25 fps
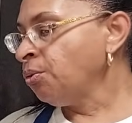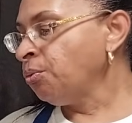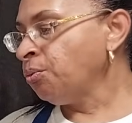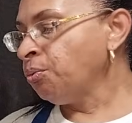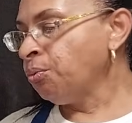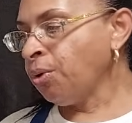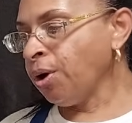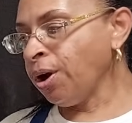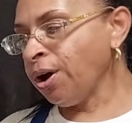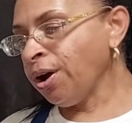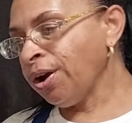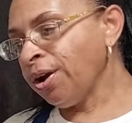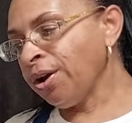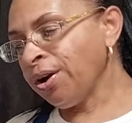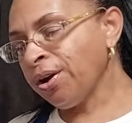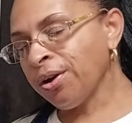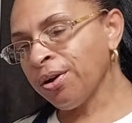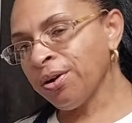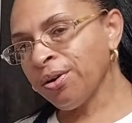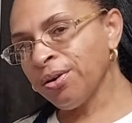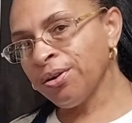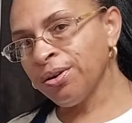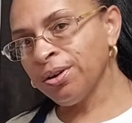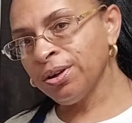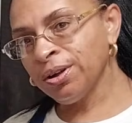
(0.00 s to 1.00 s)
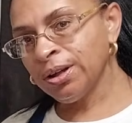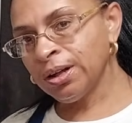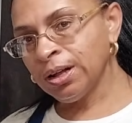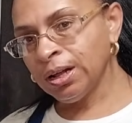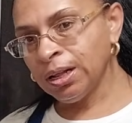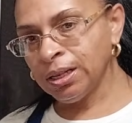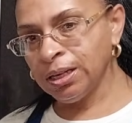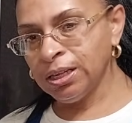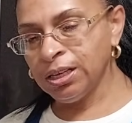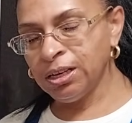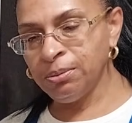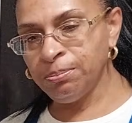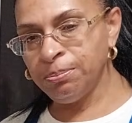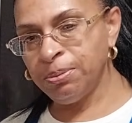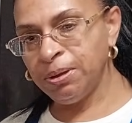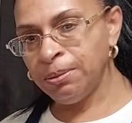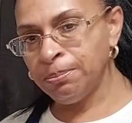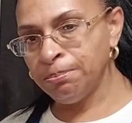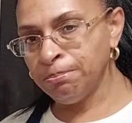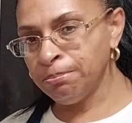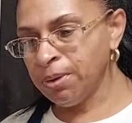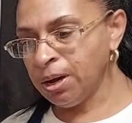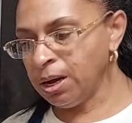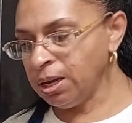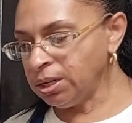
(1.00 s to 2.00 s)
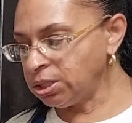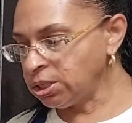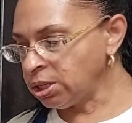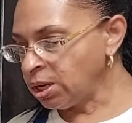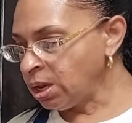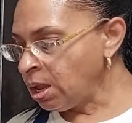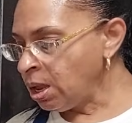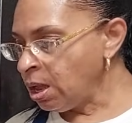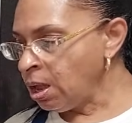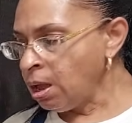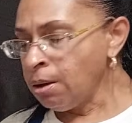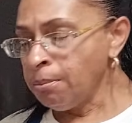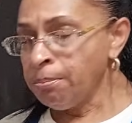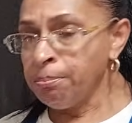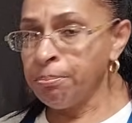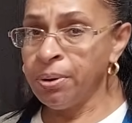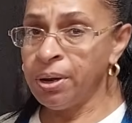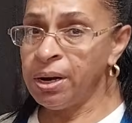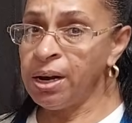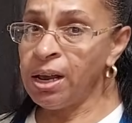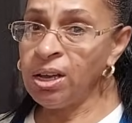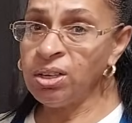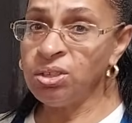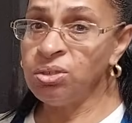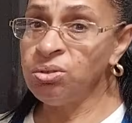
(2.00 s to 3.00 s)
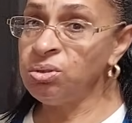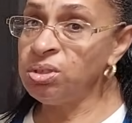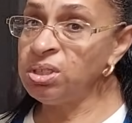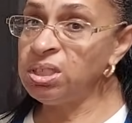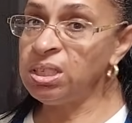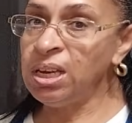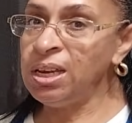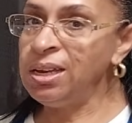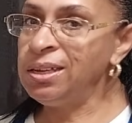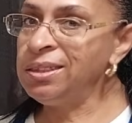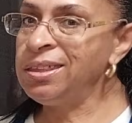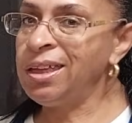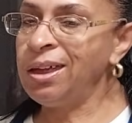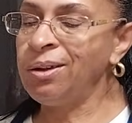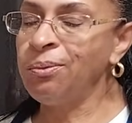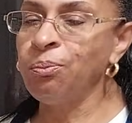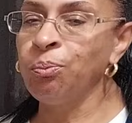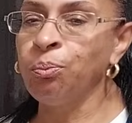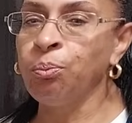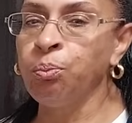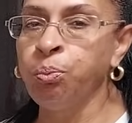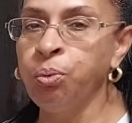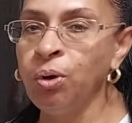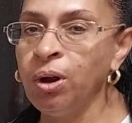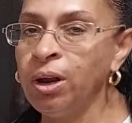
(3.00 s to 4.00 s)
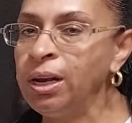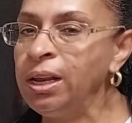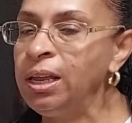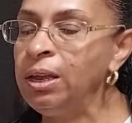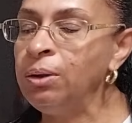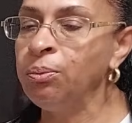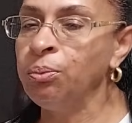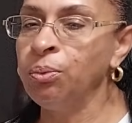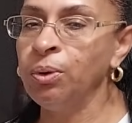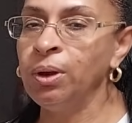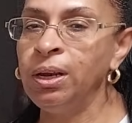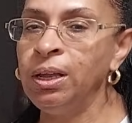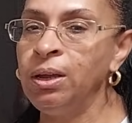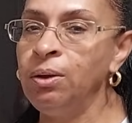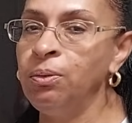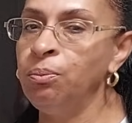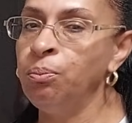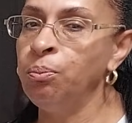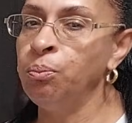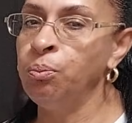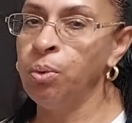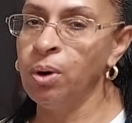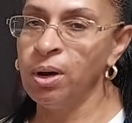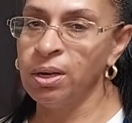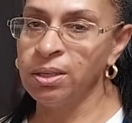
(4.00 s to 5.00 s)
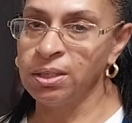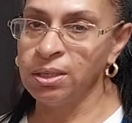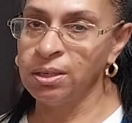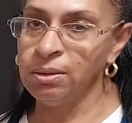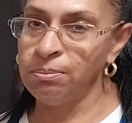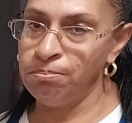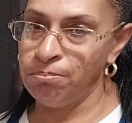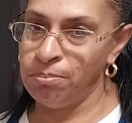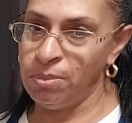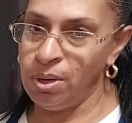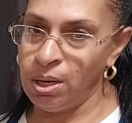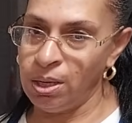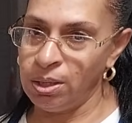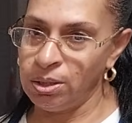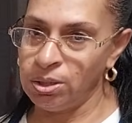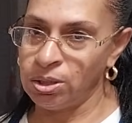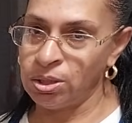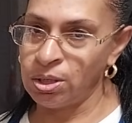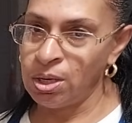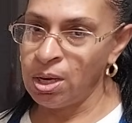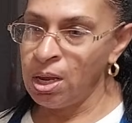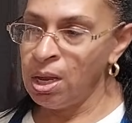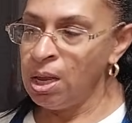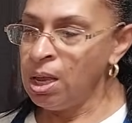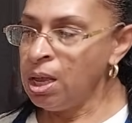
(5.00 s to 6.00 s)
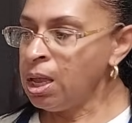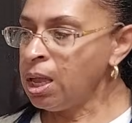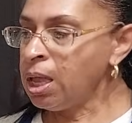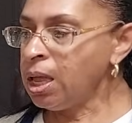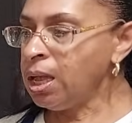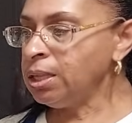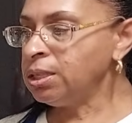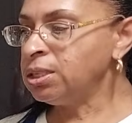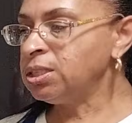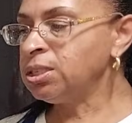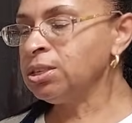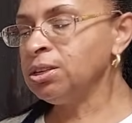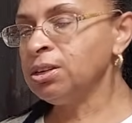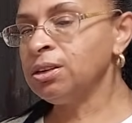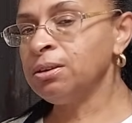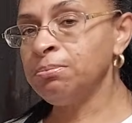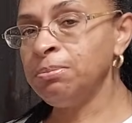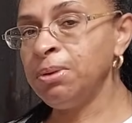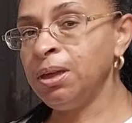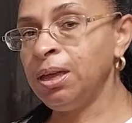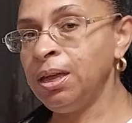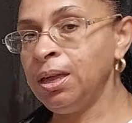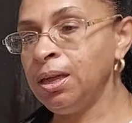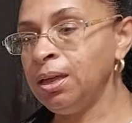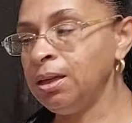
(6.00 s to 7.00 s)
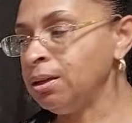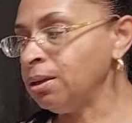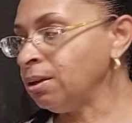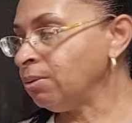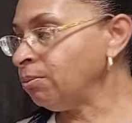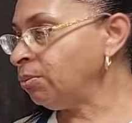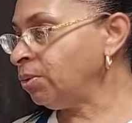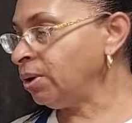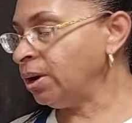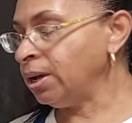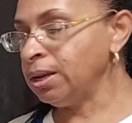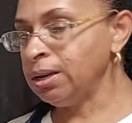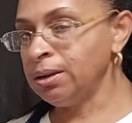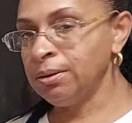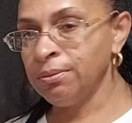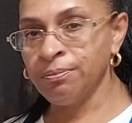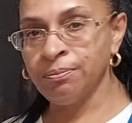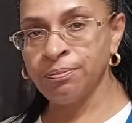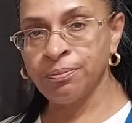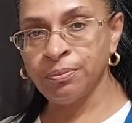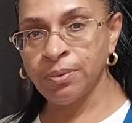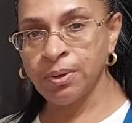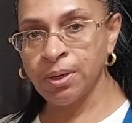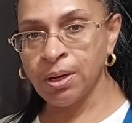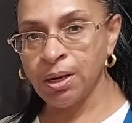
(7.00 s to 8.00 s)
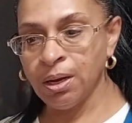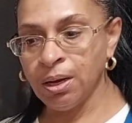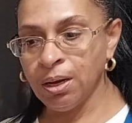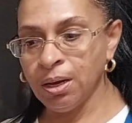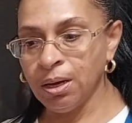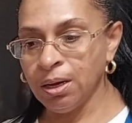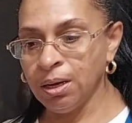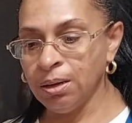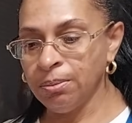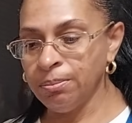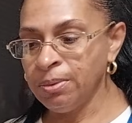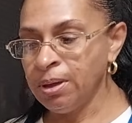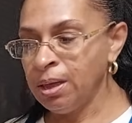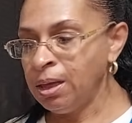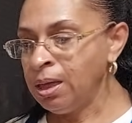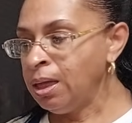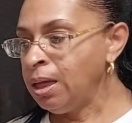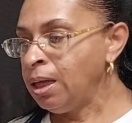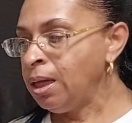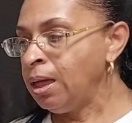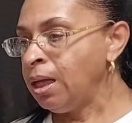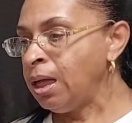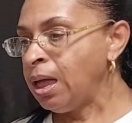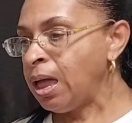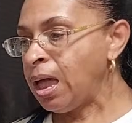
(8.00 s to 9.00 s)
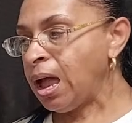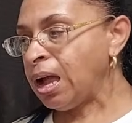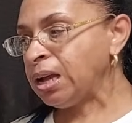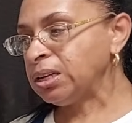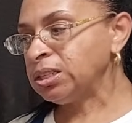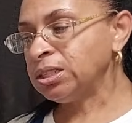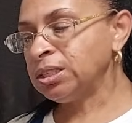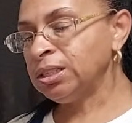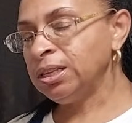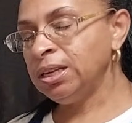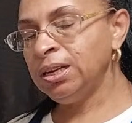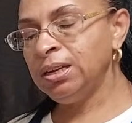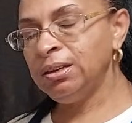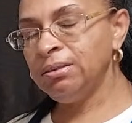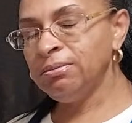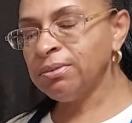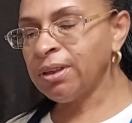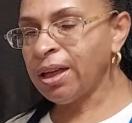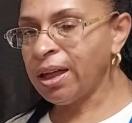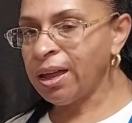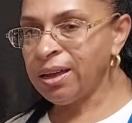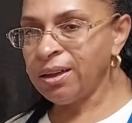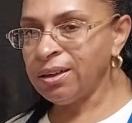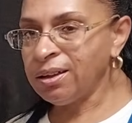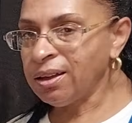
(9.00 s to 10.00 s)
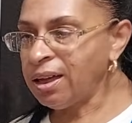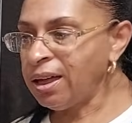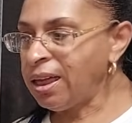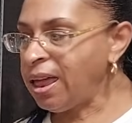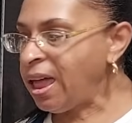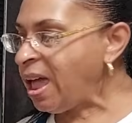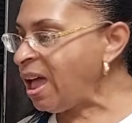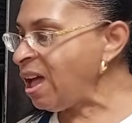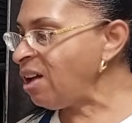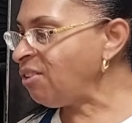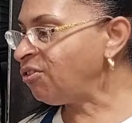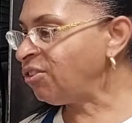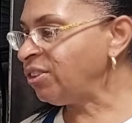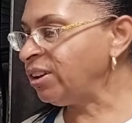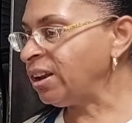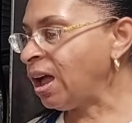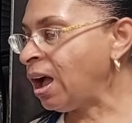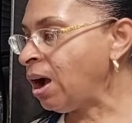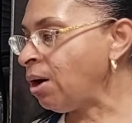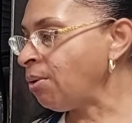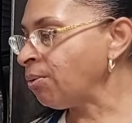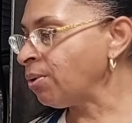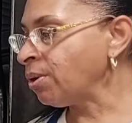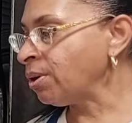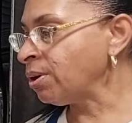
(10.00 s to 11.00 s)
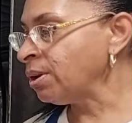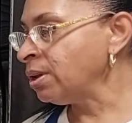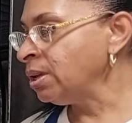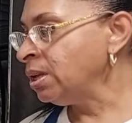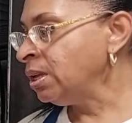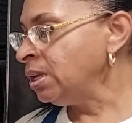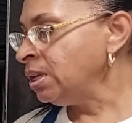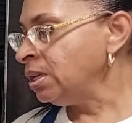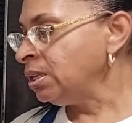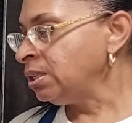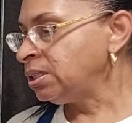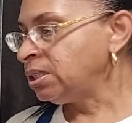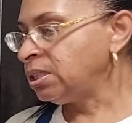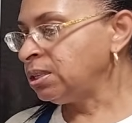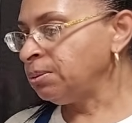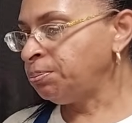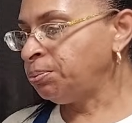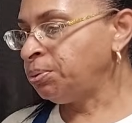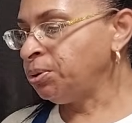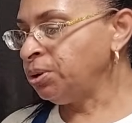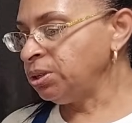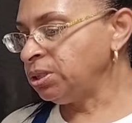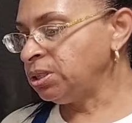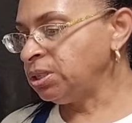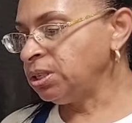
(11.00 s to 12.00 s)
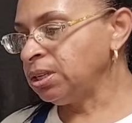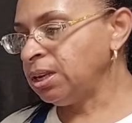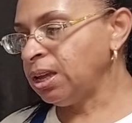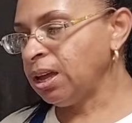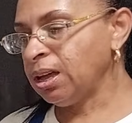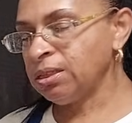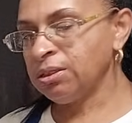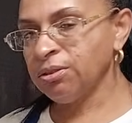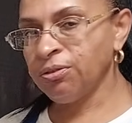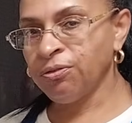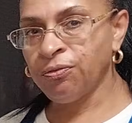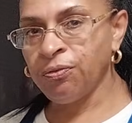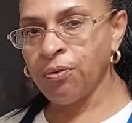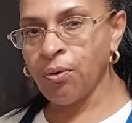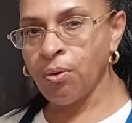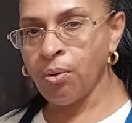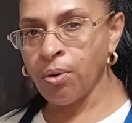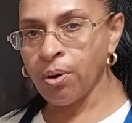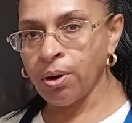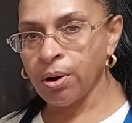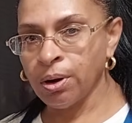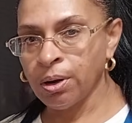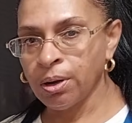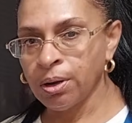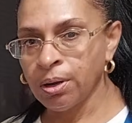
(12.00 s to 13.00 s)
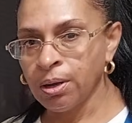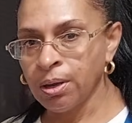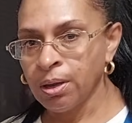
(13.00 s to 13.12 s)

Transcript: were a little bit much, but as you see, they really wasn't much. It took me what? Actually like a half an hour to put together four.